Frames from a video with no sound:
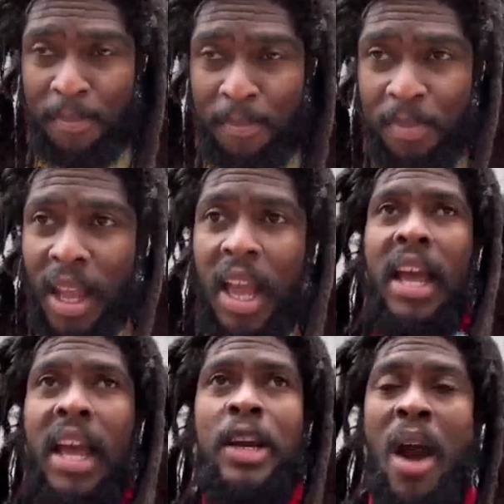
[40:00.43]
all the time.
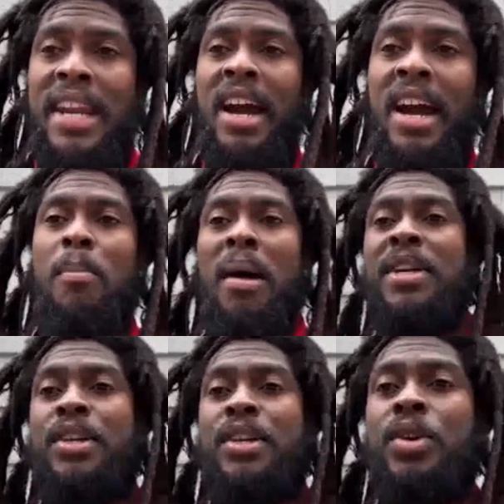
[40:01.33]
And why now
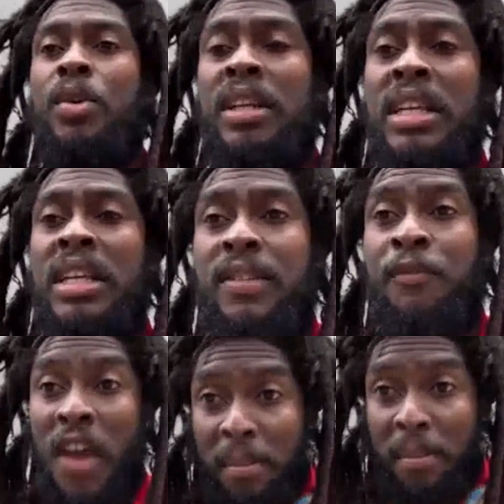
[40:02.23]
Barbecue
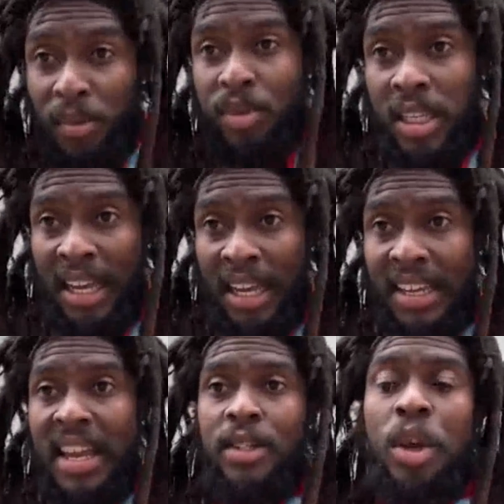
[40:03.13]
is
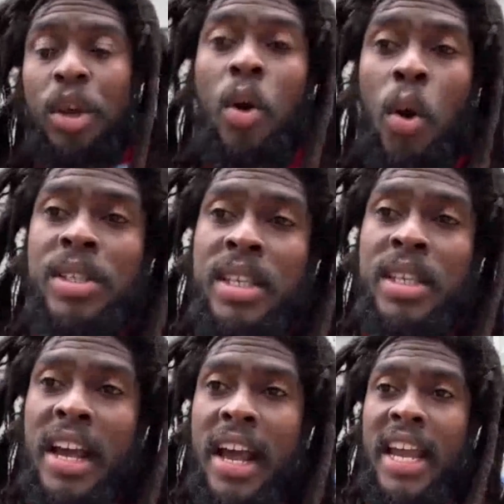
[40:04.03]
famous like gangster,
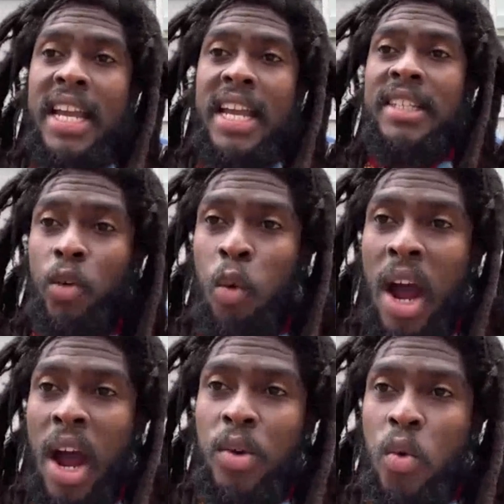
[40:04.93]
cause he
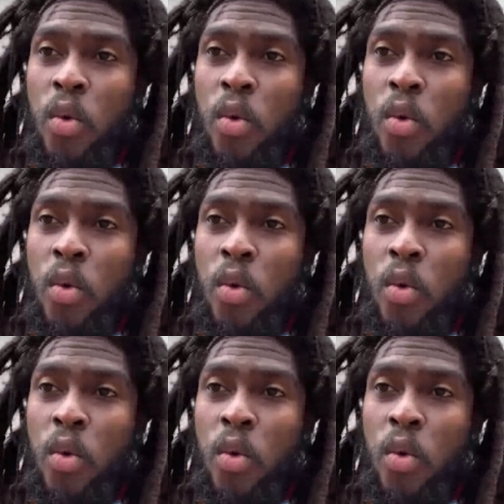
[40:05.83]
is the